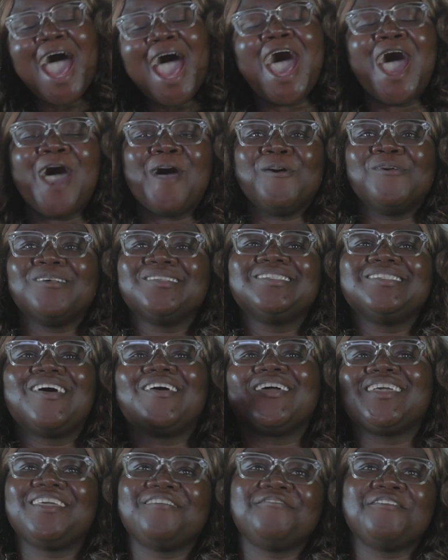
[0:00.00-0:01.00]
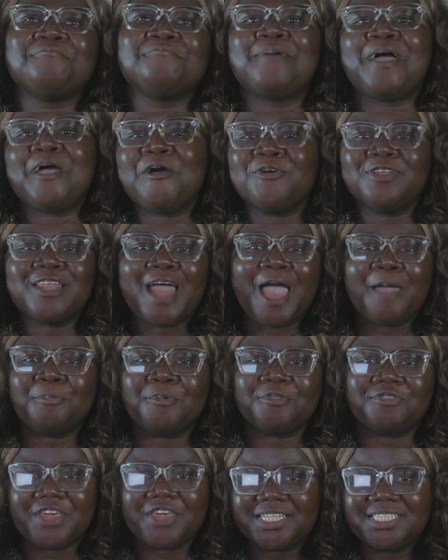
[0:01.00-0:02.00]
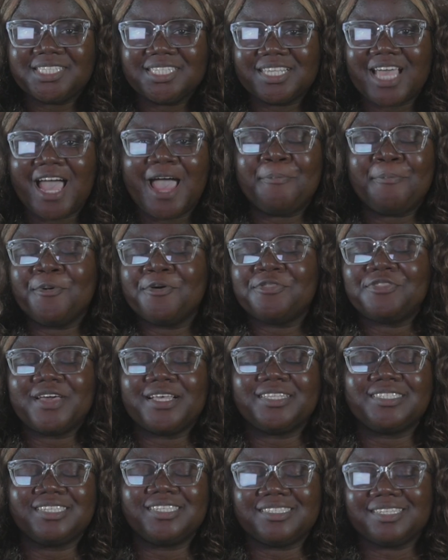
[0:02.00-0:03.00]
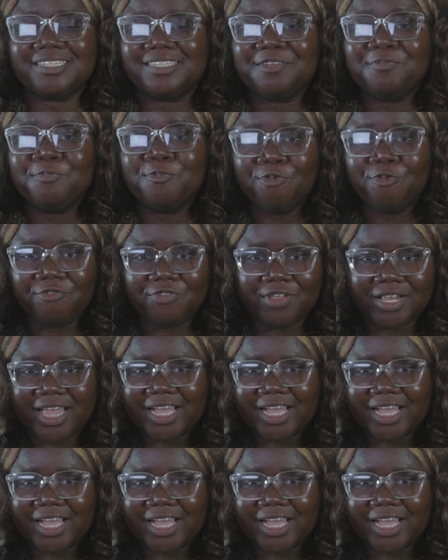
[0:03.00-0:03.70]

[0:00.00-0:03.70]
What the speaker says: I was now giving my own hypothesis in the movie.